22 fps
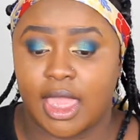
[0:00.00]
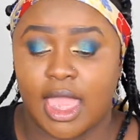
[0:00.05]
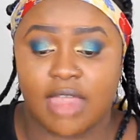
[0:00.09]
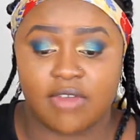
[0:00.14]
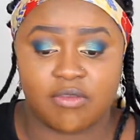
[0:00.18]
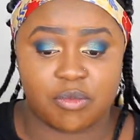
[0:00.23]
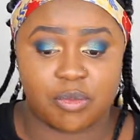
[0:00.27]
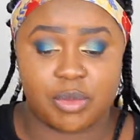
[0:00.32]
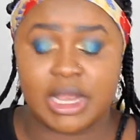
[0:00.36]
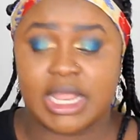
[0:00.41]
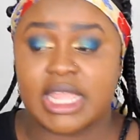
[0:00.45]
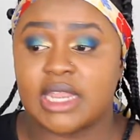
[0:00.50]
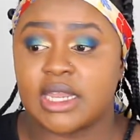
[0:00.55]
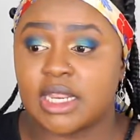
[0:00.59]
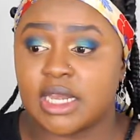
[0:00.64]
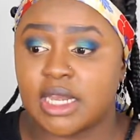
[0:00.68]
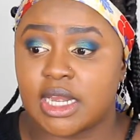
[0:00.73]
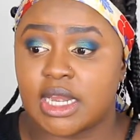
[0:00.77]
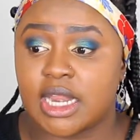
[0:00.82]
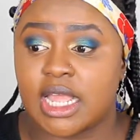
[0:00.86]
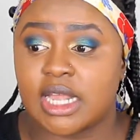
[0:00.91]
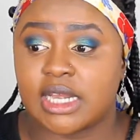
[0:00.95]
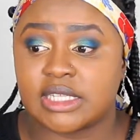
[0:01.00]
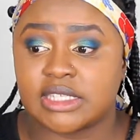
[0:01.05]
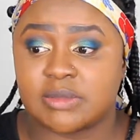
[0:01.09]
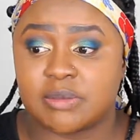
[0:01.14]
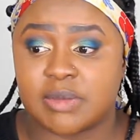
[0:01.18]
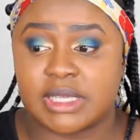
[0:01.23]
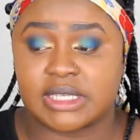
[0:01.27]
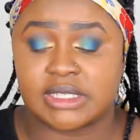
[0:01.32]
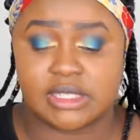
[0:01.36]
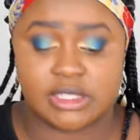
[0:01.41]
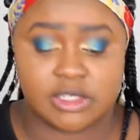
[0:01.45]
i've blended it out as
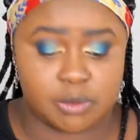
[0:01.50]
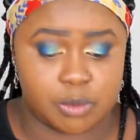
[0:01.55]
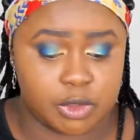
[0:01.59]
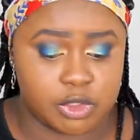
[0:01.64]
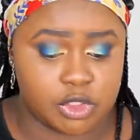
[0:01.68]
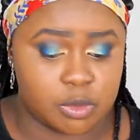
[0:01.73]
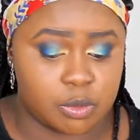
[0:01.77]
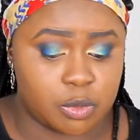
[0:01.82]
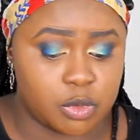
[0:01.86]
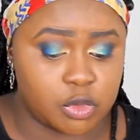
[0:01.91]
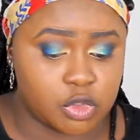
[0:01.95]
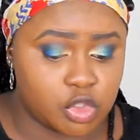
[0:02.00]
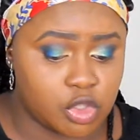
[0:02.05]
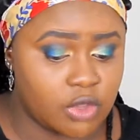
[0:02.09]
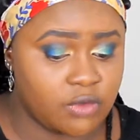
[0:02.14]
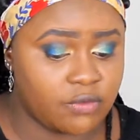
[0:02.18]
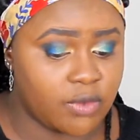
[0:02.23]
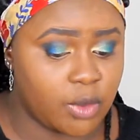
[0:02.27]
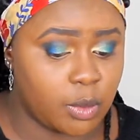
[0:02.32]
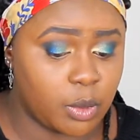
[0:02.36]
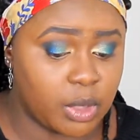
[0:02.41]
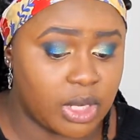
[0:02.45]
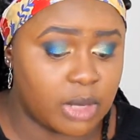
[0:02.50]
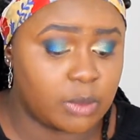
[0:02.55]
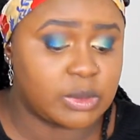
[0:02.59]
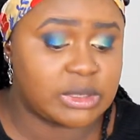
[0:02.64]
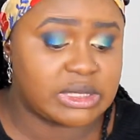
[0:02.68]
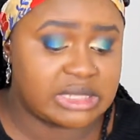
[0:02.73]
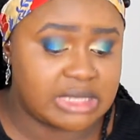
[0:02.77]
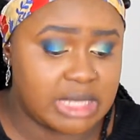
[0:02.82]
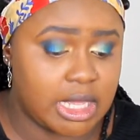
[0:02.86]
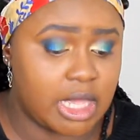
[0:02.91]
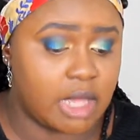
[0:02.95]
best as possible so far what i will
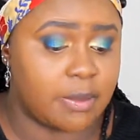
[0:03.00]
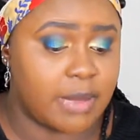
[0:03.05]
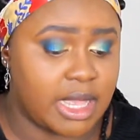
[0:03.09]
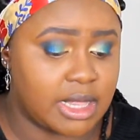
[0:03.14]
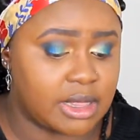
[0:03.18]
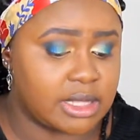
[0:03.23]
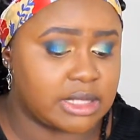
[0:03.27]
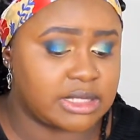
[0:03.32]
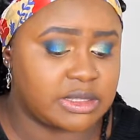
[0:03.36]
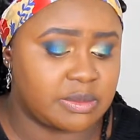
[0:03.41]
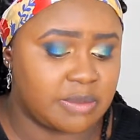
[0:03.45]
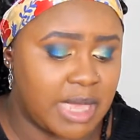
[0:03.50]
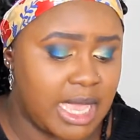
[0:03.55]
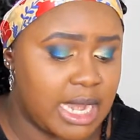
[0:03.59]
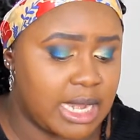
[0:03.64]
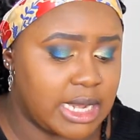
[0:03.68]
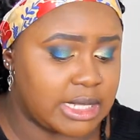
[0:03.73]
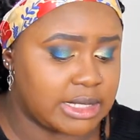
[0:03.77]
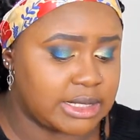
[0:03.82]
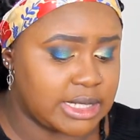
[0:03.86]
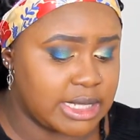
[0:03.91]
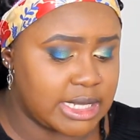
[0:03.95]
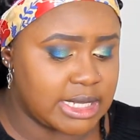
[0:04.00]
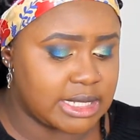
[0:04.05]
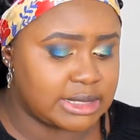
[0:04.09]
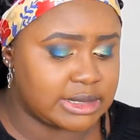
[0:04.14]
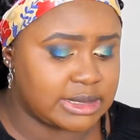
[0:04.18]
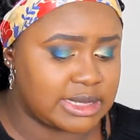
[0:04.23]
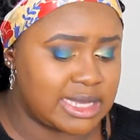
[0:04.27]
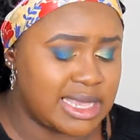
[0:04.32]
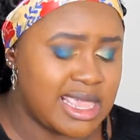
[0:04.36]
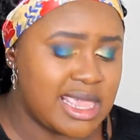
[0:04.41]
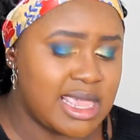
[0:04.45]
say about this palette
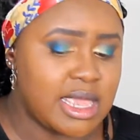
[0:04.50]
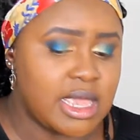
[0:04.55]
is